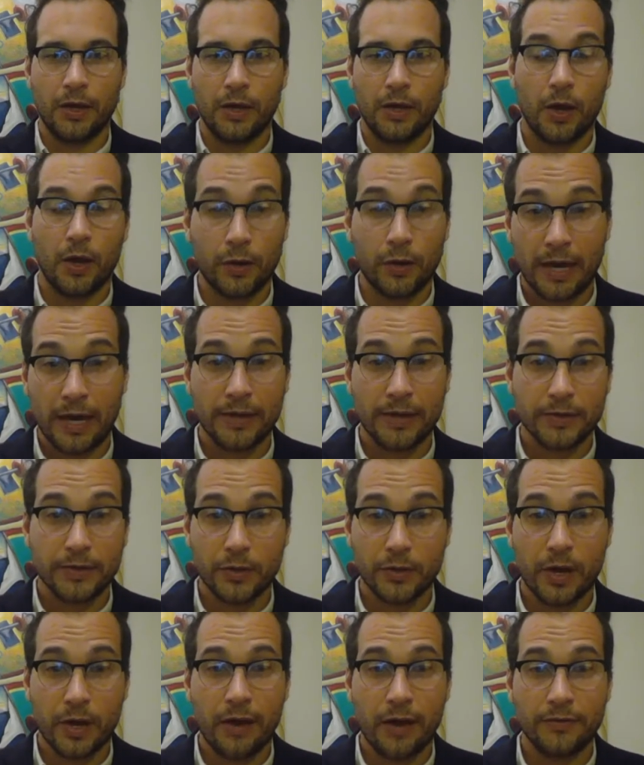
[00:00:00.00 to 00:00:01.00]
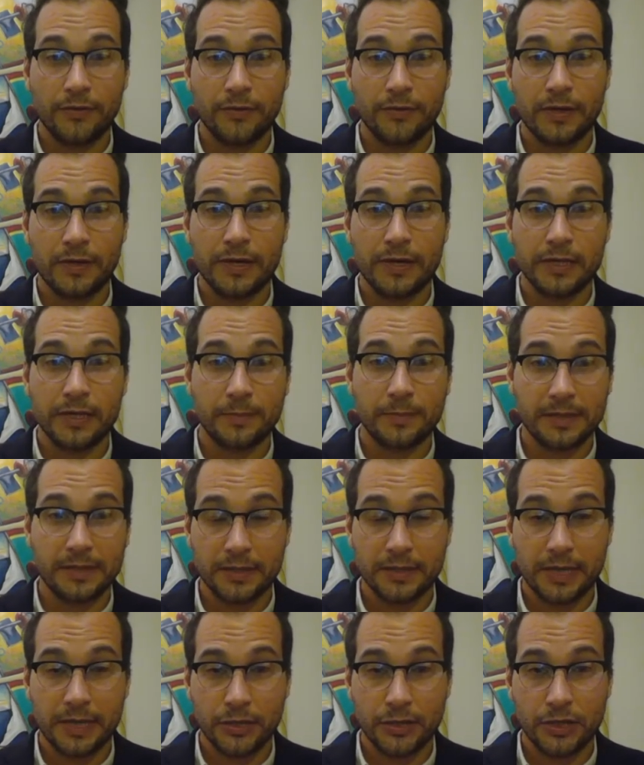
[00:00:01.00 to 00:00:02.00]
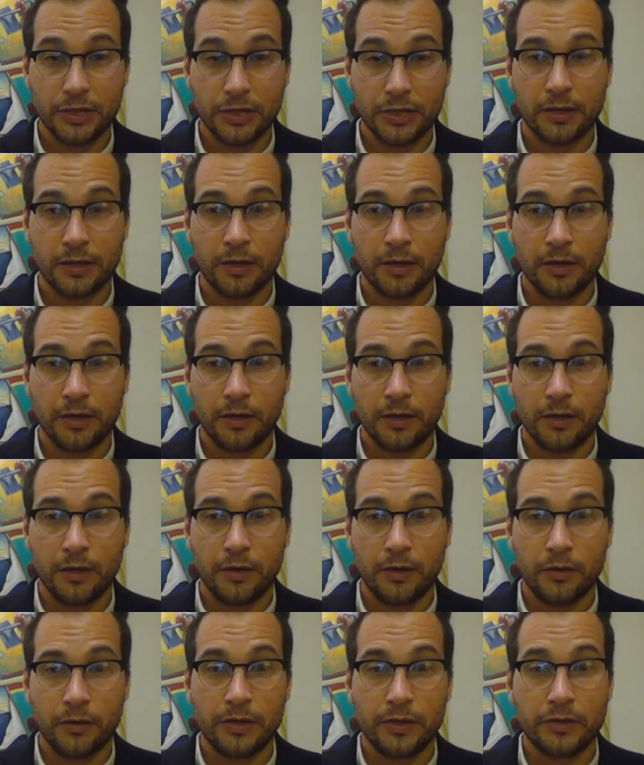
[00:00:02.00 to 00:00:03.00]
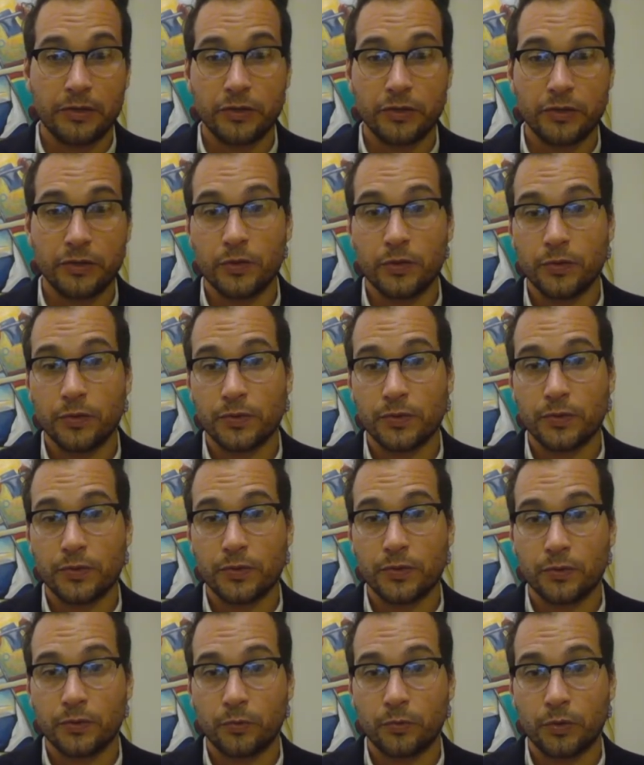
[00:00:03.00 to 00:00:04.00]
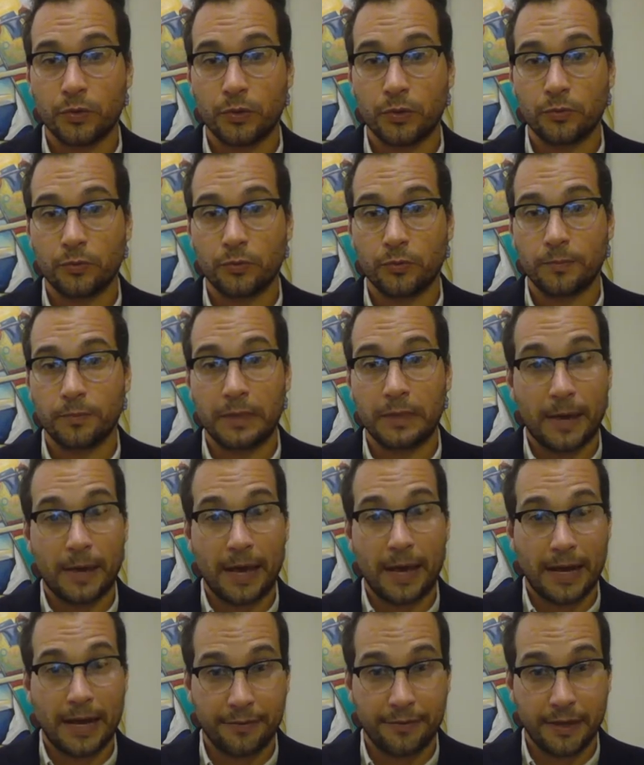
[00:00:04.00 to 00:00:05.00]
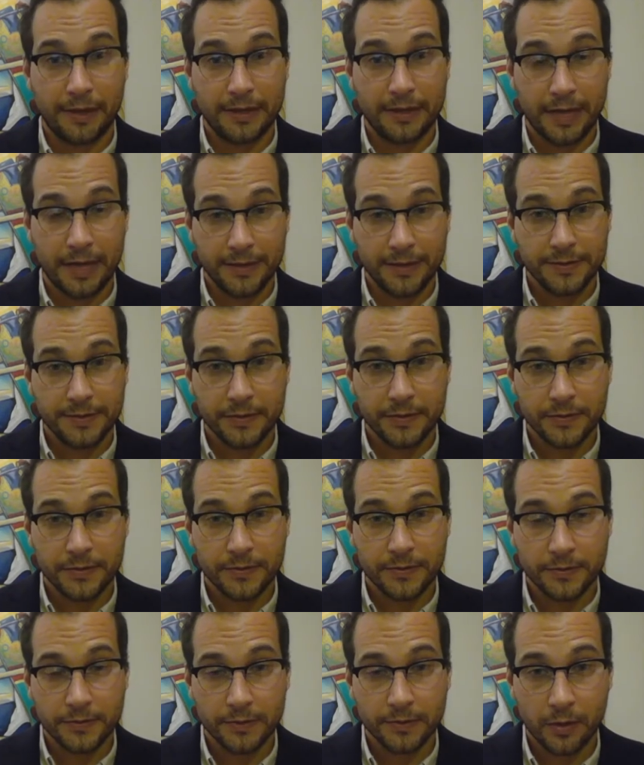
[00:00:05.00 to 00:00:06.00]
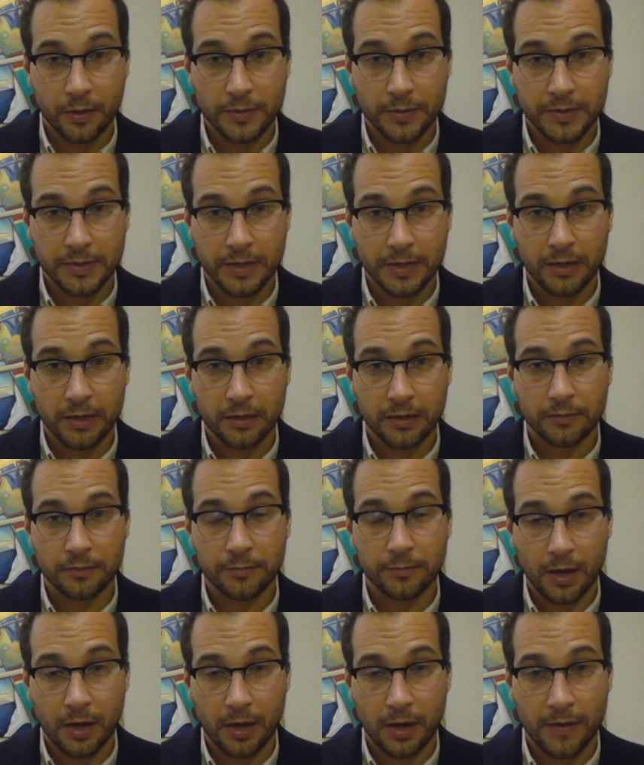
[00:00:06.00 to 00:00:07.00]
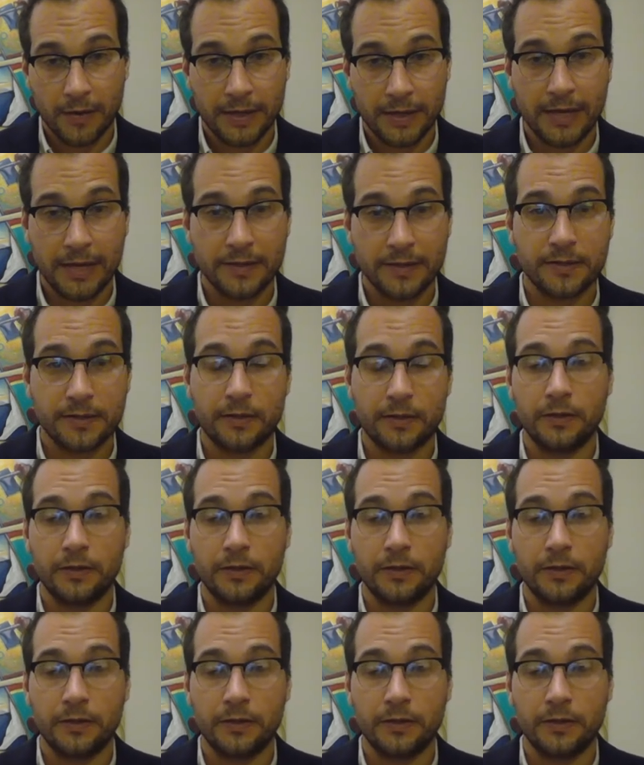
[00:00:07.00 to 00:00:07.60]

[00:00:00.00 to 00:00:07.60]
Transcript: Okay, so after the explicit teaching, the students will be back at their desks. They'll be sitting behind their desk.